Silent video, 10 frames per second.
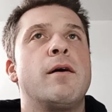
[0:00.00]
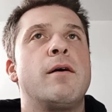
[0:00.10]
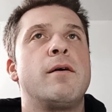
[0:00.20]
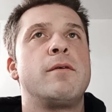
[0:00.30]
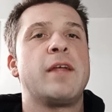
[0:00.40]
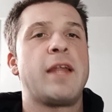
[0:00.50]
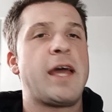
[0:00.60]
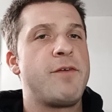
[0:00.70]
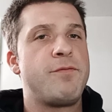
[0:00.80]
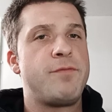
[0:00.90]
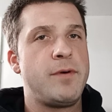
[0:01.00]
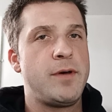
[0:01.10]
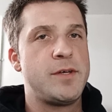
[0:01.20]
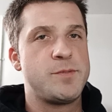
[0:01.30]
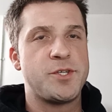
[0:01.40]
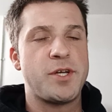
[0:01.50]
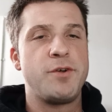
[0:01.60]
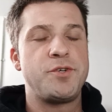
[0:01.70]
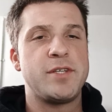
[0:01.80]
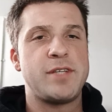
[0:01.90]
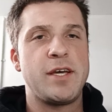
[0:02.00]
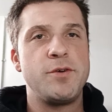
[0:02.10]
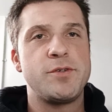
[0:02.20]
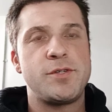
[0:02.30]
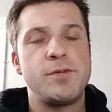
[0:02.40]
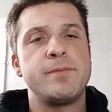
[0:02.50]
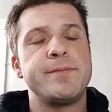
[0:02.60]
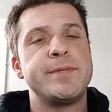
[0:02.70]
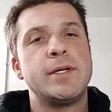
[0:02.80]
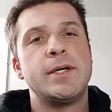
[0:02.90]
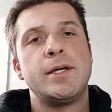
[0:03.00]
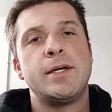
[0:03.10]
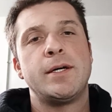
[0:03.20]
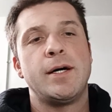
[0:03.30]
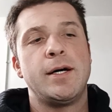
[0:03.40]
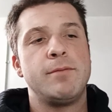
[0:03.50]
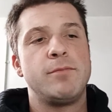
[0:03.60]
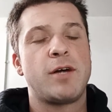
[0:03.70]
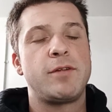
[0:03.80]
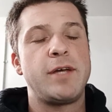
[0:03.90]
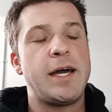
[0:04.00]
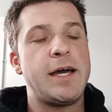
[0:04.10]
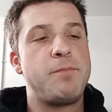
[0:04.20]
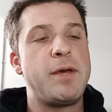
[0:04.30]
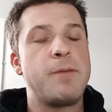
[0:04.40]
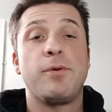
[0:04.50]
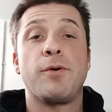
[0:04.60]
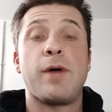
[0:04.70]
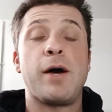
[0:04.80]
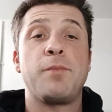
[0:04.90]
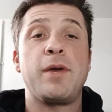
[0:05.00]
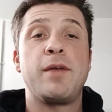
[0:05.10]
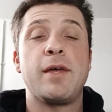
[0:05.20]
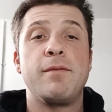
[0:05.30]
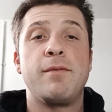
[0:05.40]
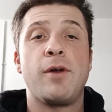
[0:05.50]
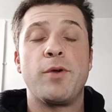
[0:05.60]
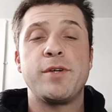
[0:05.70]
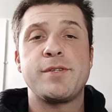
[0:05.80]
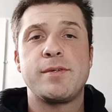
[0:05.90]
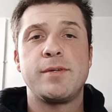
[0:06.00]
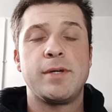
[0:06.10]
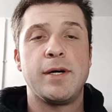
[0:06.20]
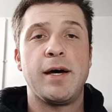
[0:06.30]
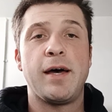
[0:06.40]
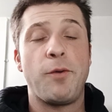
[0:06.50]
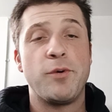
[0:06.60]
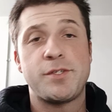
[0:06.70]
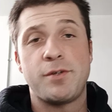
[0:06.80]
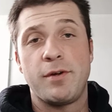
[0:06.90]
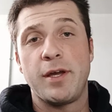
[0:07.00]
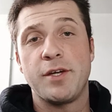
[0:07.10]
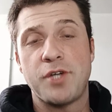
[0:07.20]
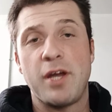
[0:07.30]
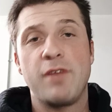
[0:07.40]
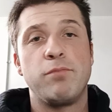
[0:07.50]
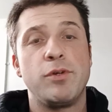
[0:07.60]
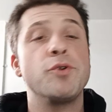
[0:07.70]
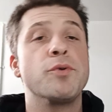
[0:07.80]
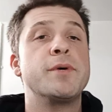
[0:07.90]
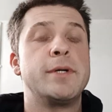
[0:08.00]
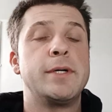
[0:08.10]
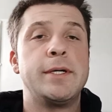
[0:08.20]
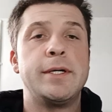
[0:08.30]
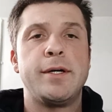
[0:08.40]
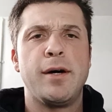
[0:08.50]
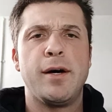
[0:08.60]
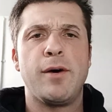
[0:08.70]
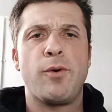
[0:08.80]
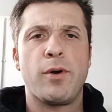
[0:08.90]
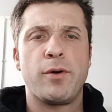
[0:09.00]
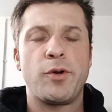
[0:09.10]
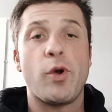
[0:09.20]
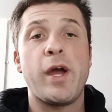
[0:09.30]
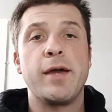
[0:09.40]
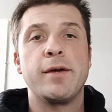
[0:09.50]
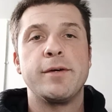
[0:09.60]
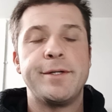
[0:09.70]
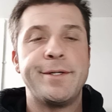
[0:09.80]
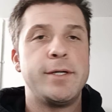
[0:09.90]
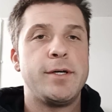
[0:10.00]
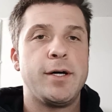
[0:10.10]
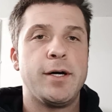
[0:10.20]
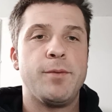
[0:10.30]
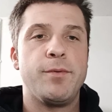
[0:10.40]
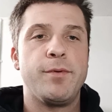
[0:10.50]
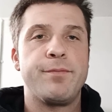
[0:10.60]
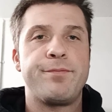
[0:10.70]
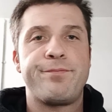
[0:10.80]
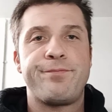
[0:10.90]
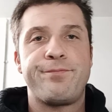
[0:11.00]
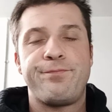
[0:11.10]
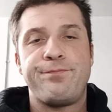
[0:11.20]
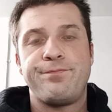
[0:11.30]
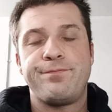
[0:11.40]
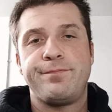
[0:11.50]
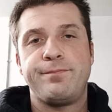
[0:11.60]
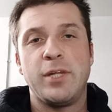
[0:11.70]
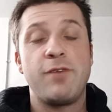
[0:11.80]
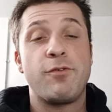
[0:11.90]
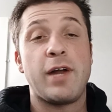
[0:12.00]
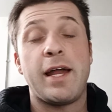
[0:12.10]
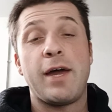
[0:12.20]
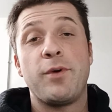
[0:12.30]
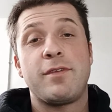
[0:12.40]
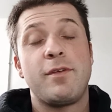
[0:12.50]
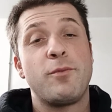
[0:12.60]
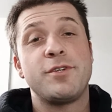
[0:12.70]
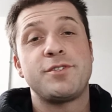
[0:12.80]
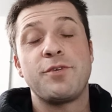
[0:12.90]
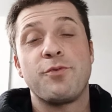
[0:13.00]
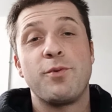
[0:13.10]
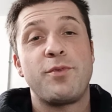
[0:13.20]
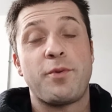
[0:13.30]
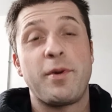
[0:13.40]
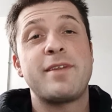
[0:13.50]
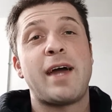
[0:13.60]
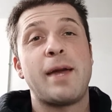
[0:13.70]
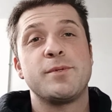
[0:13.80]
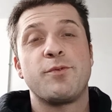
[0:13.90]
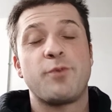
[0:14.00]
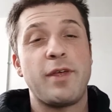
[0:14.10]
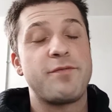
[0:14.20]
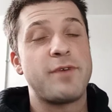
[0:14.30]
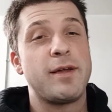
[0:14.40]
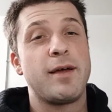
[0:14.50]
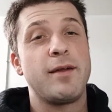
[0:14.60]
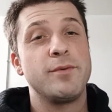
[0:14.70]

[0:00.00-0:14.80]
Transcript: Didn't have as much energy as I used to. Luckily, I had people around me that noticed I was turning a shade of blue or gray. And believe it or not, I went to the emergency room 3 times before they found out it was